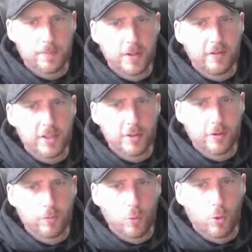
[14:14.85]
but sort
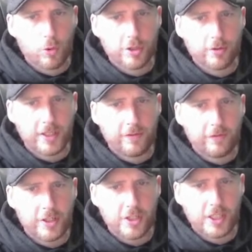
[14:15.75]
of watery,
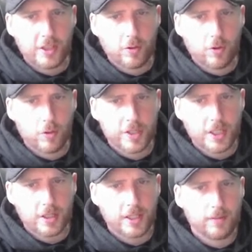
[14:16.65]
fishy or
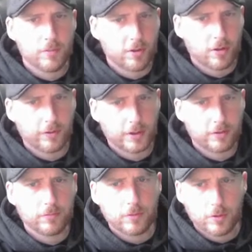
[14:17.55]
horsey themes are often